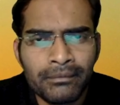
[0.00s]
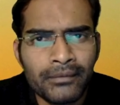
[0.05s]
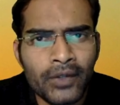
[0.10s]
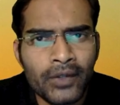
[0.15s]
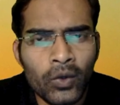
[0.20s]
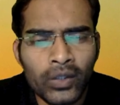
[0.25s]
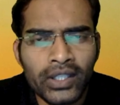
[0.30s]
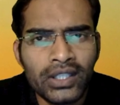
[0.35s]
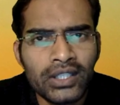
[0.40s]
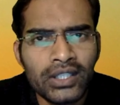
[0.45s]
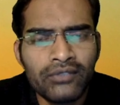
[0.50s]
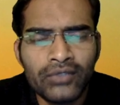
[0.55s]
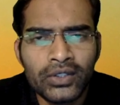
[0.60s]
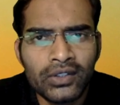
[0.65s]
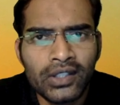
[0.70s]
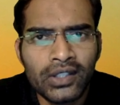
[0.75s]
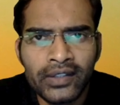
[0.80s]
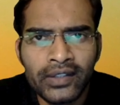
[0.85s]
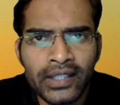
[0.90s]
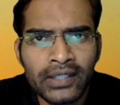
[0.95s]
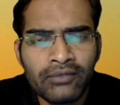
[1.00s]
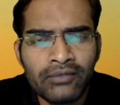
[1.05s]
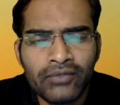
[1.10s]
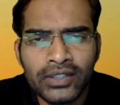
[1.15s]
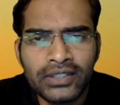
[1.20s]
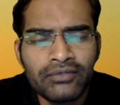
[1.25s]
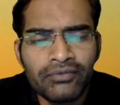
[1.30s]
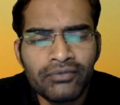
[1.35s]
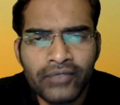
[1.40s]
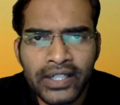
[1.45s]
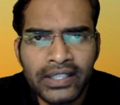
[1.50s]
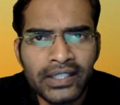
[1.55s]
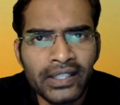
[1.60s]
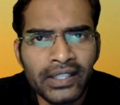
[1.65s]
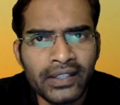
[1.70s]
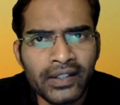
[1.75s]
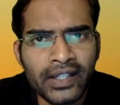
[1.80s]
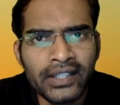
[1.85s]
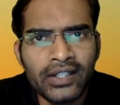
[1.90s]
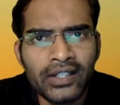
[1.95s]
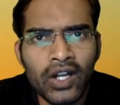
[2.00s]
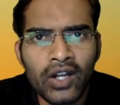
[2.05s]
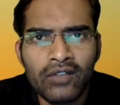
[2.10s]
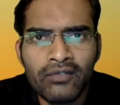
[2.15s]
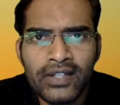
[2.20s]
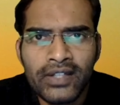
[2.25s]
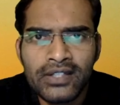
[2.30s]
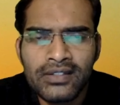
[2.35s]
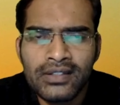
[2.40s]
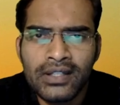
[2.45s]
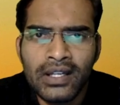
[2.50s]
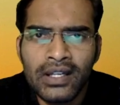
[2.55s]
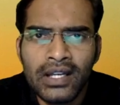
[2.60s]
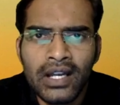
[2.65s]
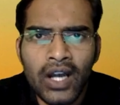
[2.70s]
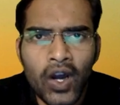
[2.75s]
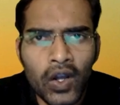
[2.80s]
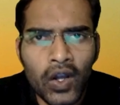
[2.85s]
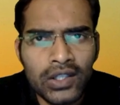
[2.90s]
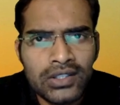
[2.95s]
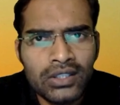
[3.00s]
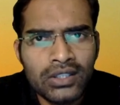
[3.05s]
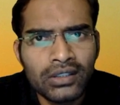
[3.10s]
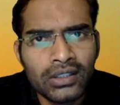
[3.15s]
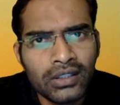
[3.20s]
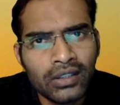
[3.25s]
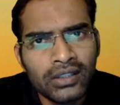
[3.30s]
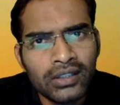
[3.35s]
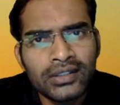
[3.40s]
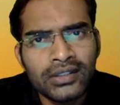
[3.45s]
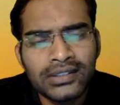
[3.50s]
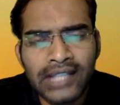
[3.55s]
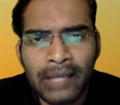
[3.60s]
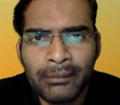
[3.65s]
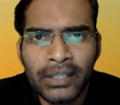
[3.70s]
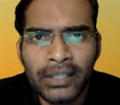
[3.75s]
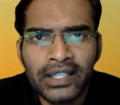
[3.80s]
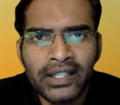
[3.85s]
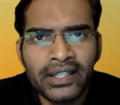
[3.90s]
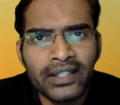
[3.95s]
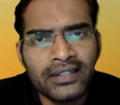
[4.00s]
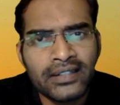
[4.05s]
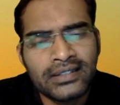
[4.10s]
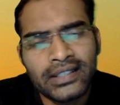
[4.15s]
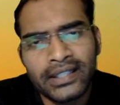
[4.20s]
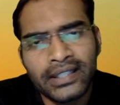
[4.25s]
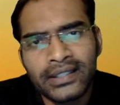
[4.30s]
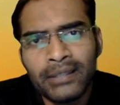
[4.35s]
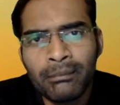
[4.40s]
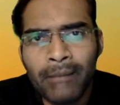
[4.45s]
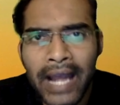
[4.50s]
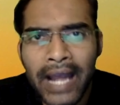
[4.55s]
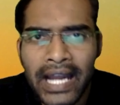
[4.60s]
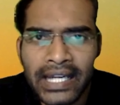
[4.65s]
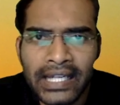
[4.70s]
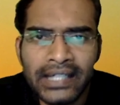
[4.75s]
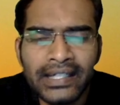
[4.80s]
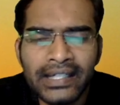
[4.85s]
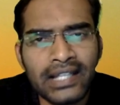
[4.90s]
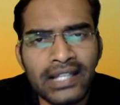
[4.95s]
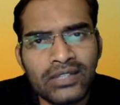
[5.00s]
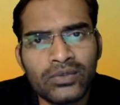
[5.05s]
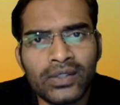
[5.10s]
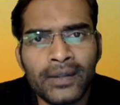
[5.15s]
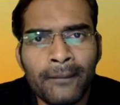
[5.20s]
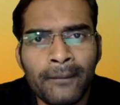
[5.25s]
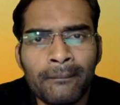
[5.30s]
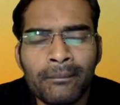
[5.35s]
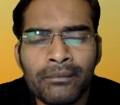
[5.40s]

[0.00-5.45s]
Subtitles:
okay, if you're learning for the front end, right, always also learn simultaneously the back end as well.